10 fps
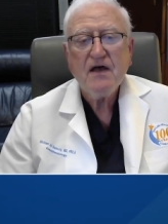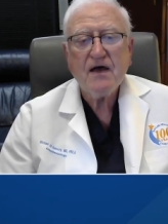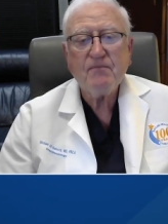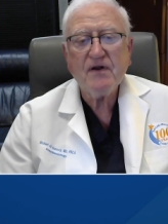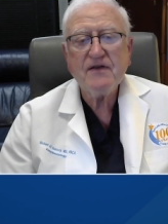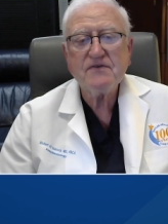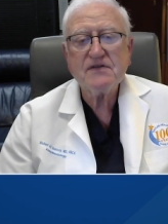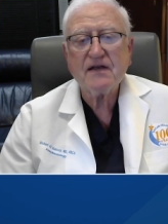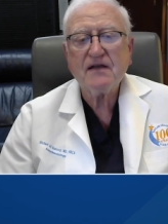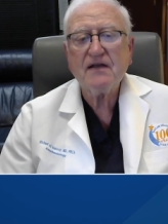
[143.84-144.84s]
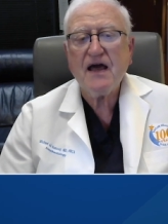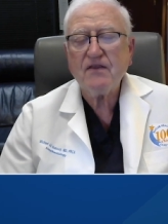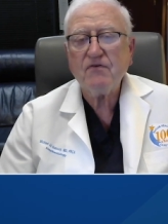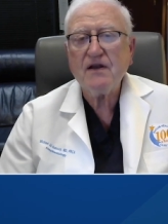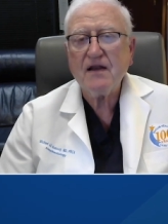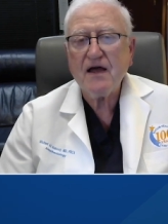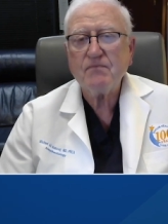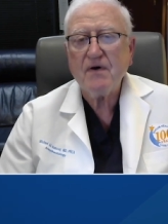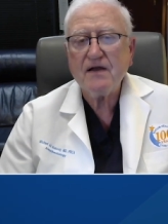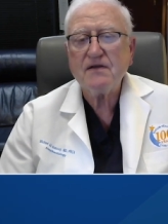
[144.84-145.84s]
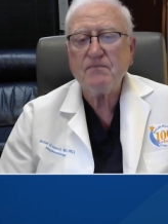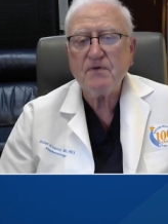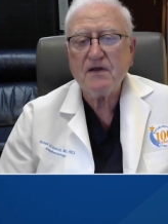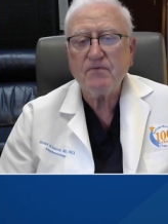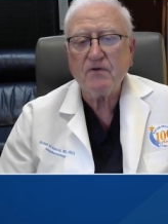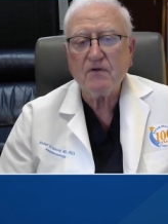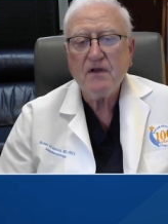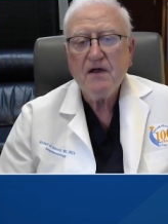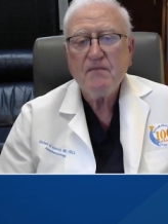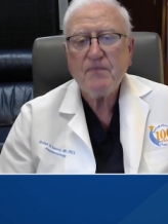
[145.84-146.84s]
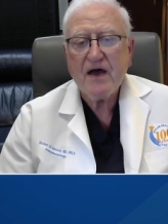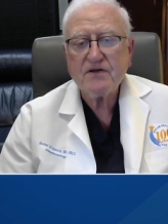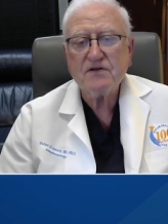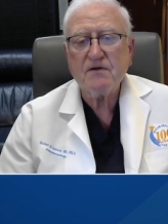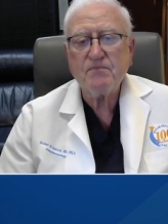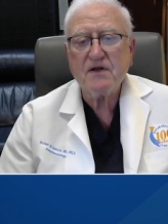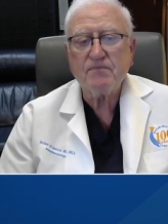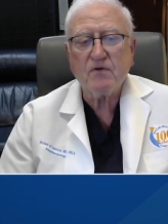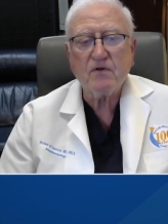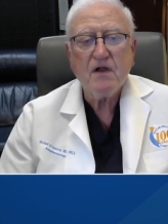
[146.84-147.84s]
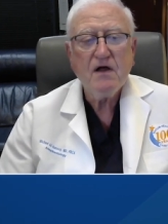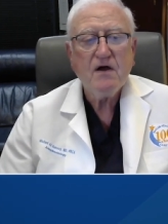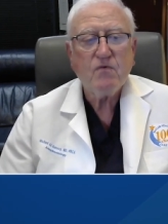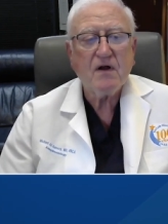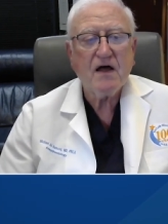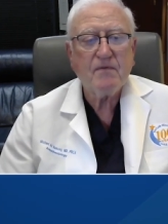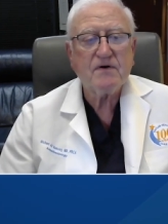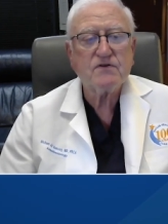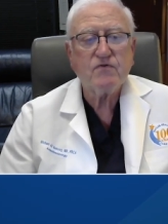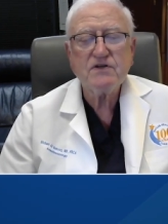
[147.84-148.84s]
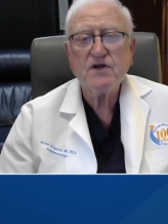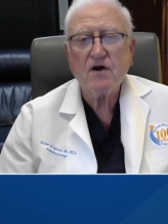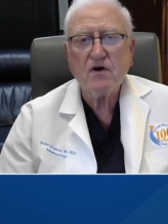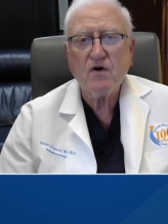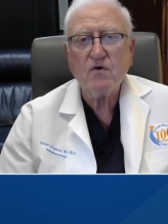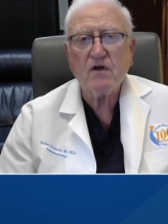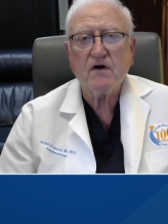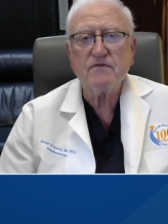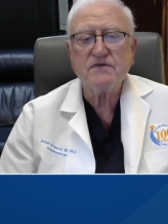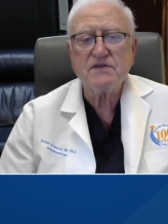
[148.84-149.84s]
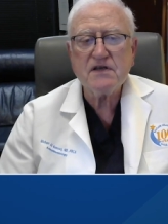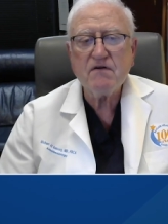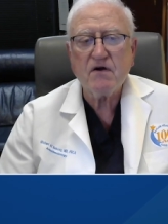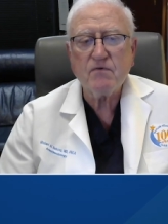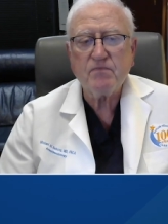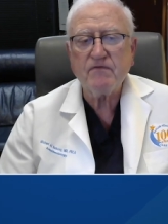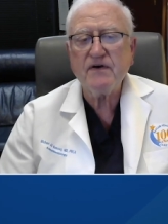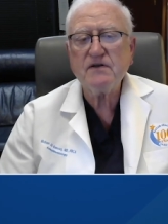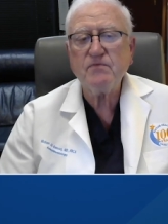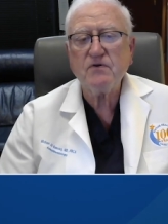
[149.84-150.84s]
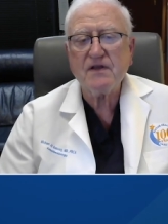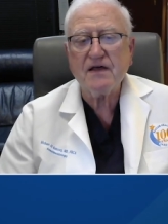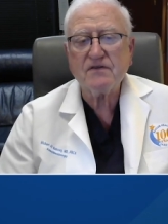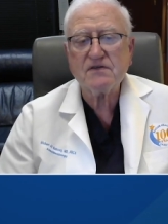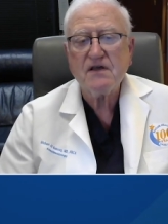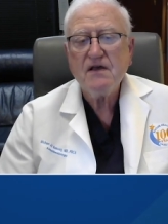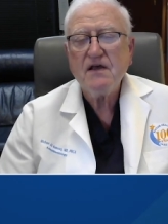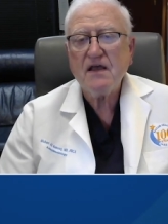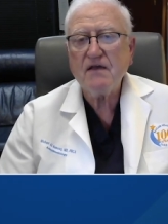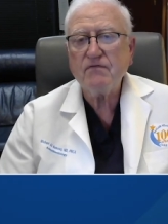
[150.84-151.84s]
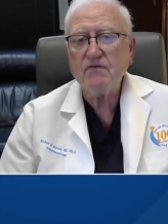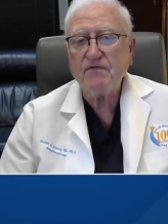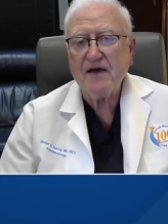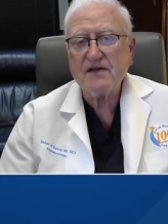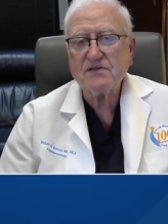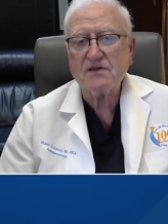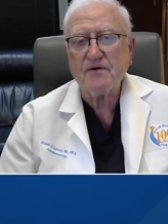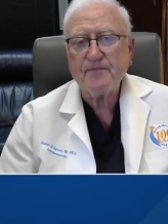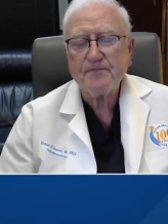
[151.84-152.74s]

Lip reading: and believes that gathering like-minded people, passionate people, will help us reach our goal of zero preventable deaths even faster.